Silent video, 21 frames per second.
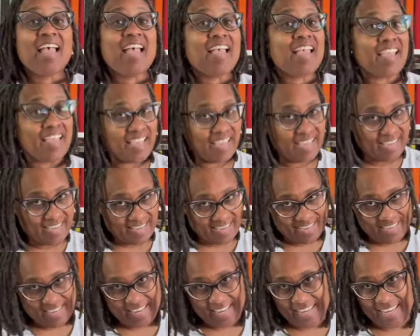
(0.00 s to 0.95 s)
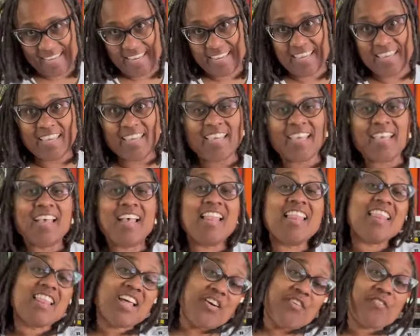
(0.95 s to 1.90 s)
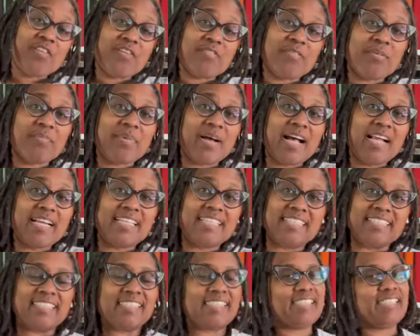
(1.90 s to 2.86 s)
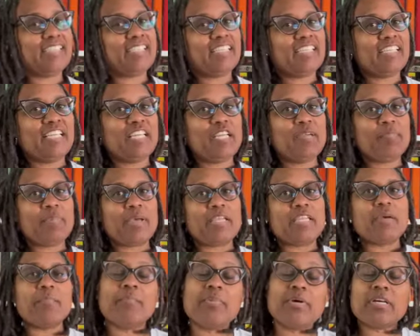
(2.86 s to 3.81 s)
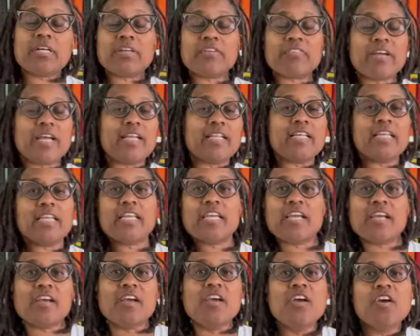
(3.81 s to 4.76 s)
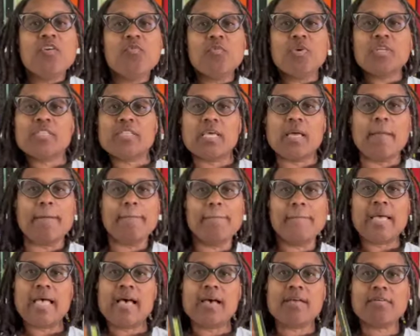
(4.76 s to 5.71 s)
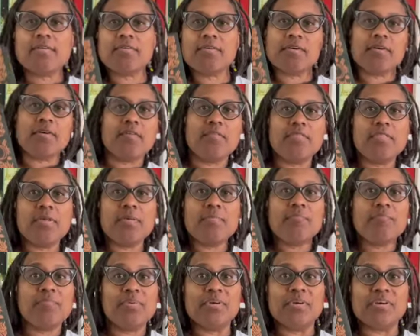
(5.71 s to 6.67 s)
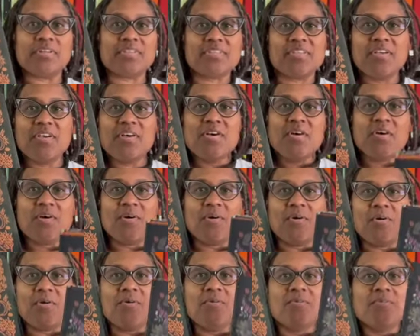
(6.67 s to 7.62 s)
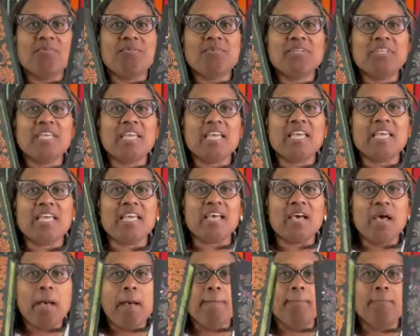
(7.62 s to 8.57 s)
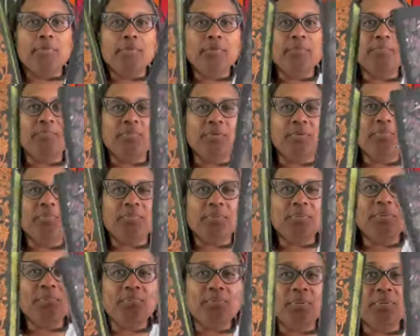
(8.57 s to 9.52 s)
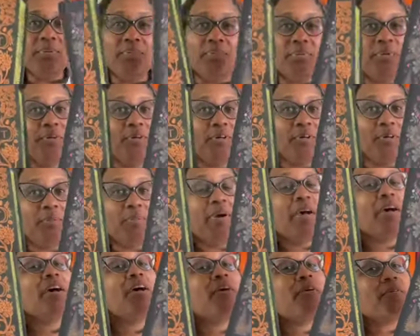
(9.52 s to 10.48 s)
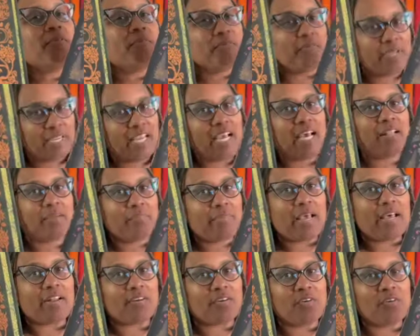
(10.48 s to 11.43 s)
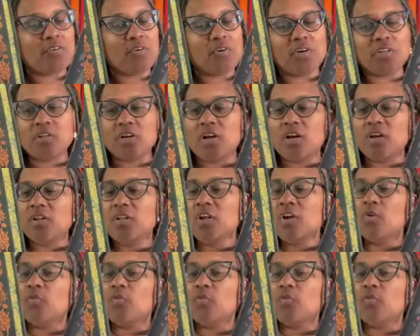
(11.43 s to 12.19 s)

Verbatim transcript: Hello, everybody. This is D King Bay, your book granny here with a battle of the books. Oh, yeah. Boom, boom, boom, boom, boom. We got a battle going on.